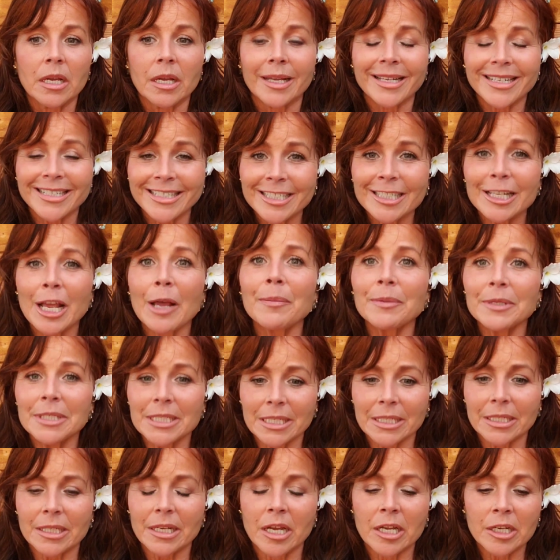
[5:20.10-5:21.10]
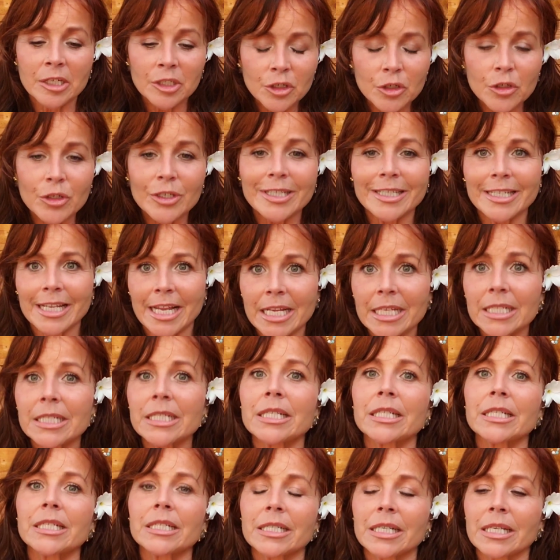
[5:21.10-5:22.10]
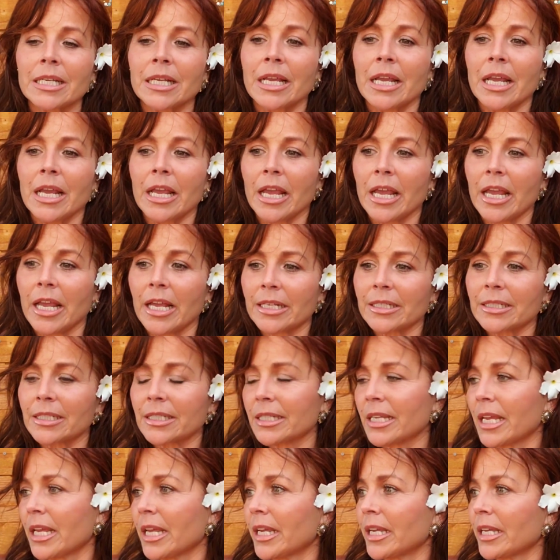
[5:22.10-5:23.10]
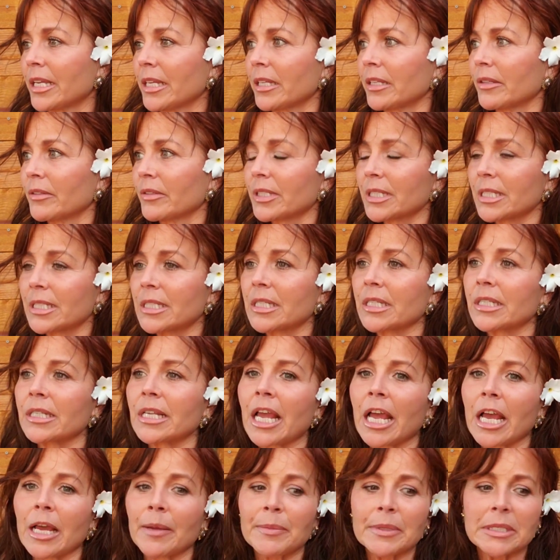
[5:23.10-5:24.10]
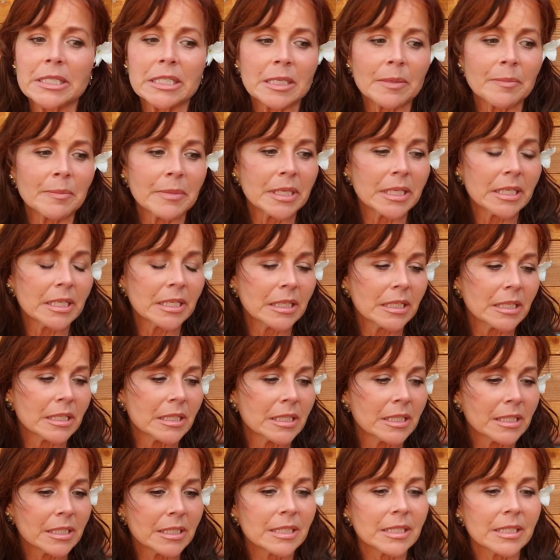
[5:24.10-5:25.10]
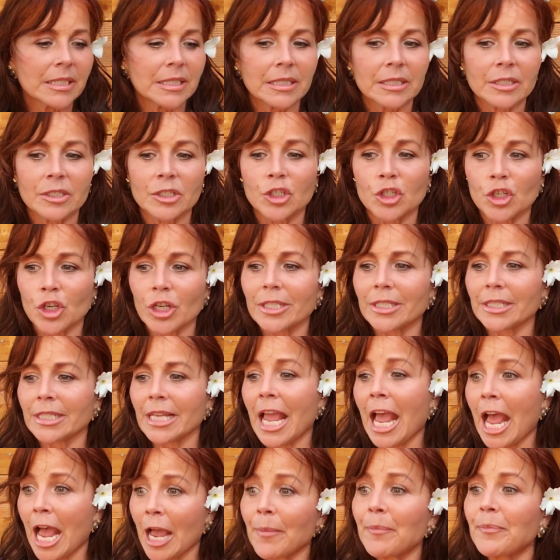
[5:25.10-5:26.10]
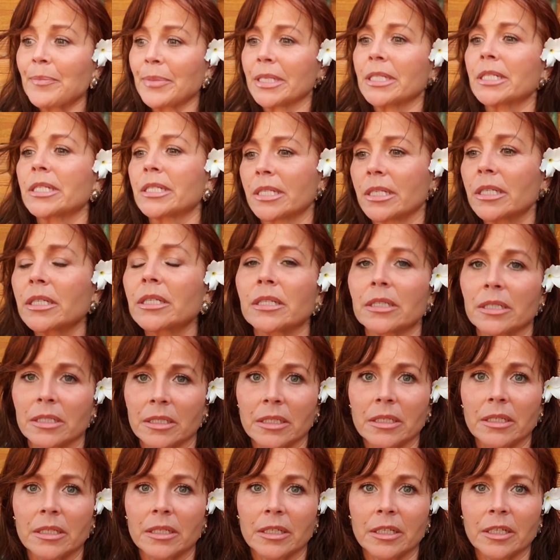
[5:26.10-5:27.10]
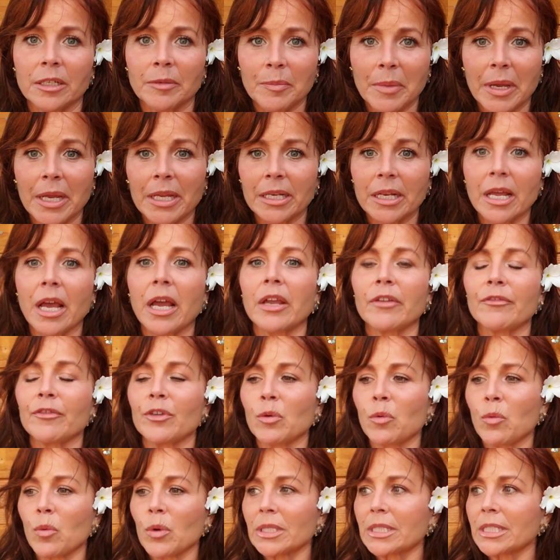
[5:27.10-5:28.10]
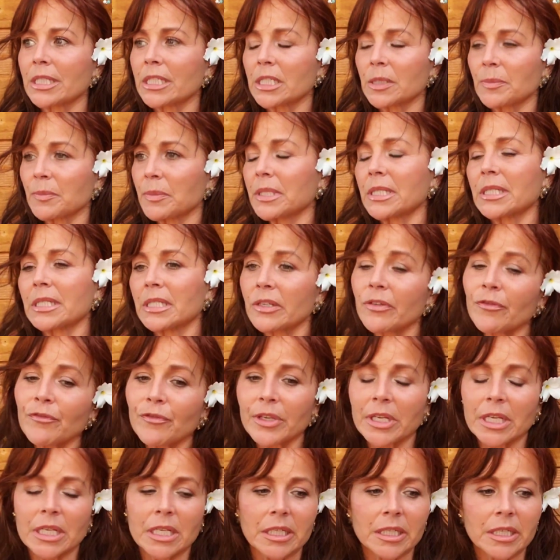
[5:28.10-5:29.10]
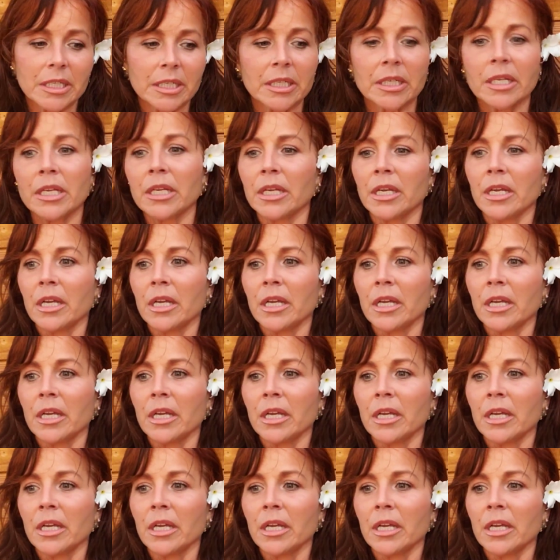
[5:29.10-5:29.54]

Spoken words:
Accept it, understand it, and say, this didn't happen to me. This just happened in my life. It wasn't specifically